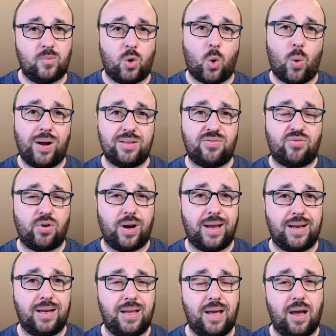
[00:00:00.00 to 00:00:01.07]
Quite
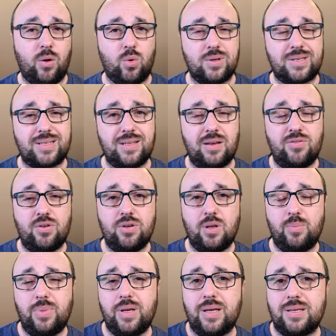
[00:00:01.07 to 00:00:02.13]
frankly, I was never
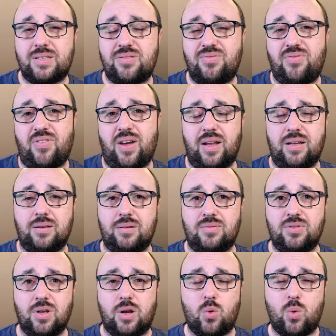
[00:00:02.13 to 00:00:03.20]
the biggest fan of the